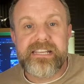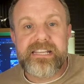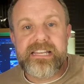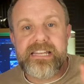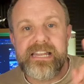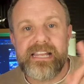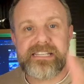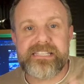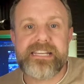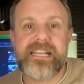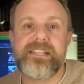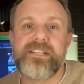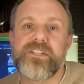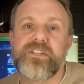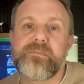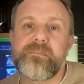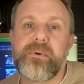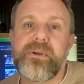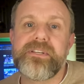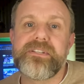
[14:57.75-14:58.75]
Let's get this
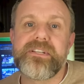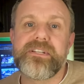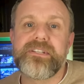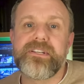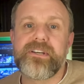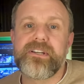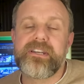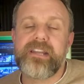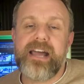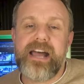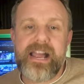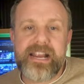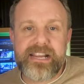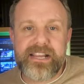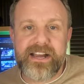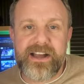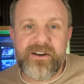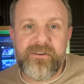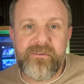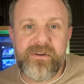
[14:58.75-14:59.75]
sprinter done. I
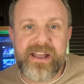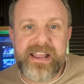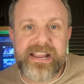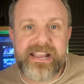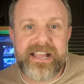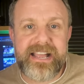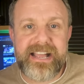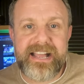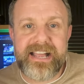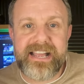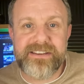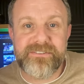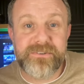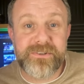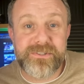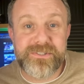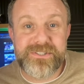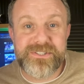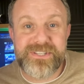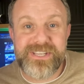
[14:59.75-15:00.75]
can't wait, and
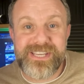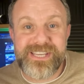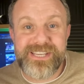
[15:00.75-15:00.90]
we'll see